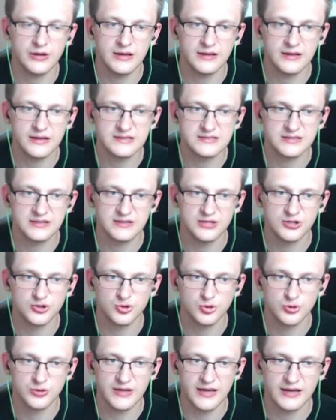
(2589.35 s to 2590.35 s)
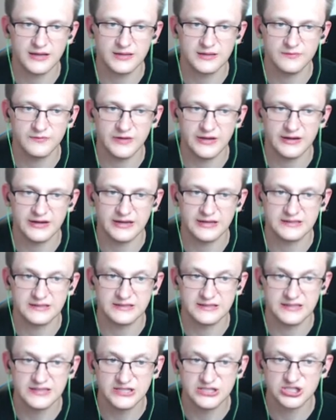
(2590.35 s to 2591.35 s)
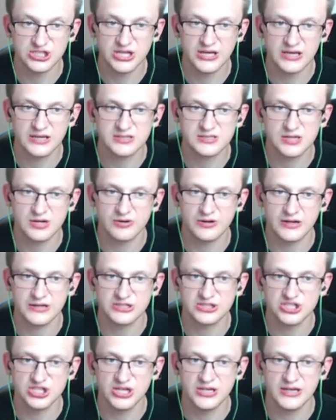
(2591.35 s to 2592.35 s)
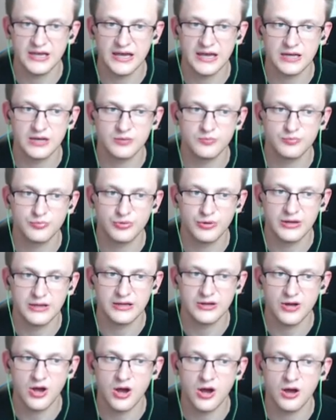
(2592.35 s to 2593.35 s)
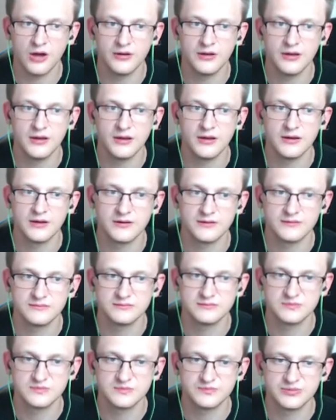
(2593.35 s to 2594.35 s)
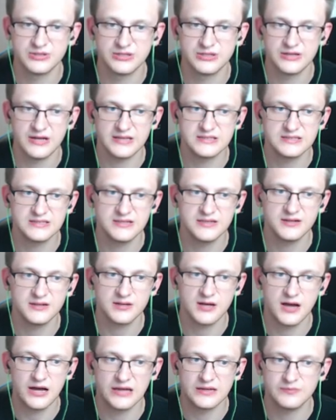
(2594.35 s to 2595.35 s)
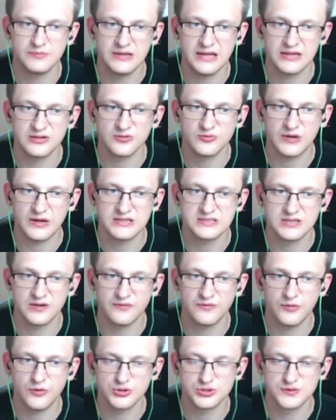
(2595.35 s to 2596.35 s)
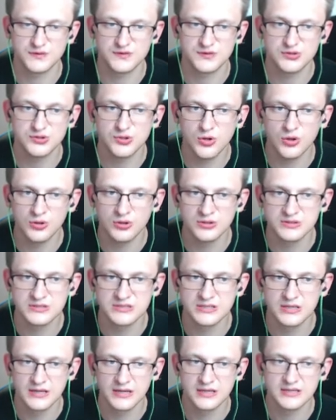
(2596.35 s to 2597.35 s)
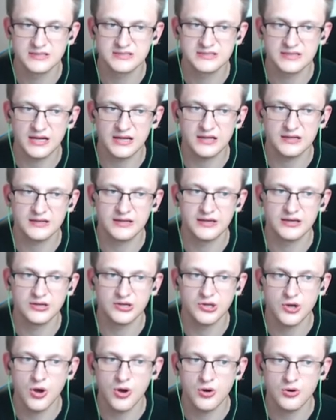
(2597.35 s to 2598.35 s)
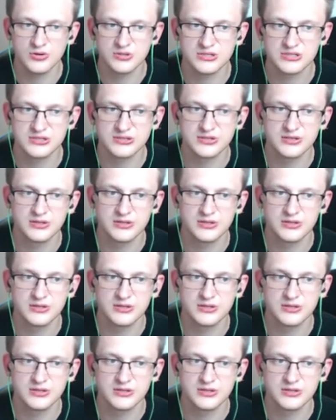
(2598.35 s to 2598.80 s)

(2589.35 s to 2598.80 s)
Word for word: as a tier two deck. We are getting the Lich King, Serenite Chingyang, Bring It On, pretty nice heal card, Blood Razor, Forge of Souls, Skulking Geist,